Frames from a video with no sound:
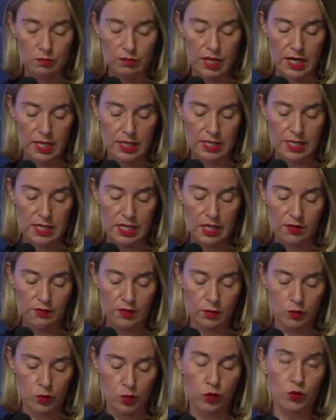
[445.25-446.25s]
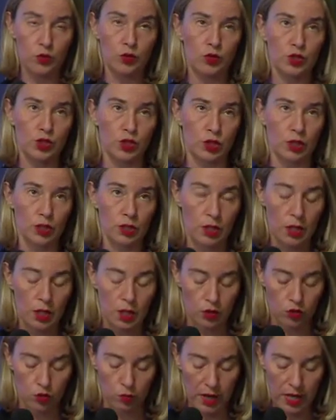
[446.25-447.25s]
but it is even more crucial
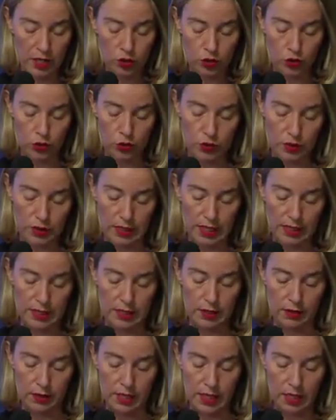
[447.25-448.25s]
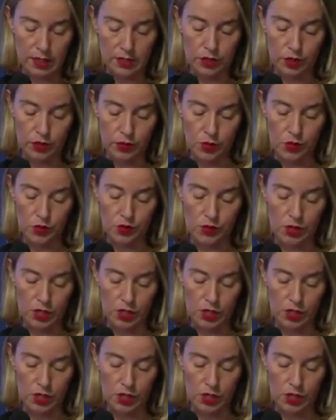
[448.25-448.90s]
to make sure that the real news